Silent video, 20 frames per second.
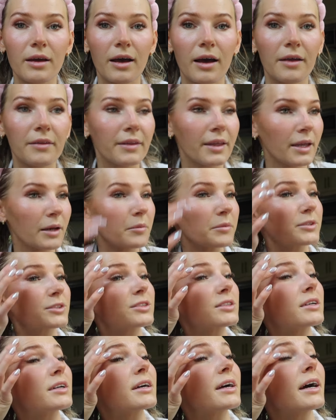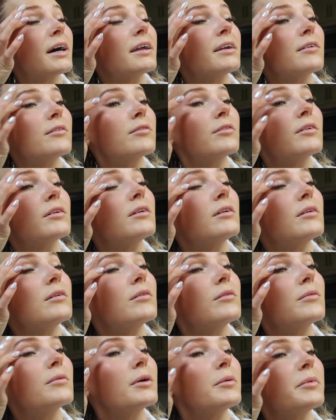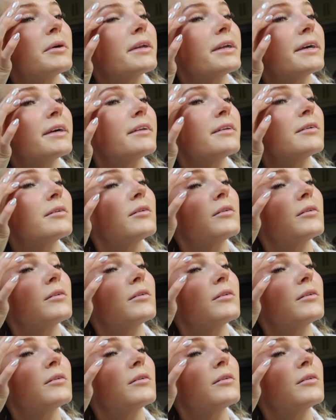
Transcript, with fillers: and then I'm just gonna kind of rub it in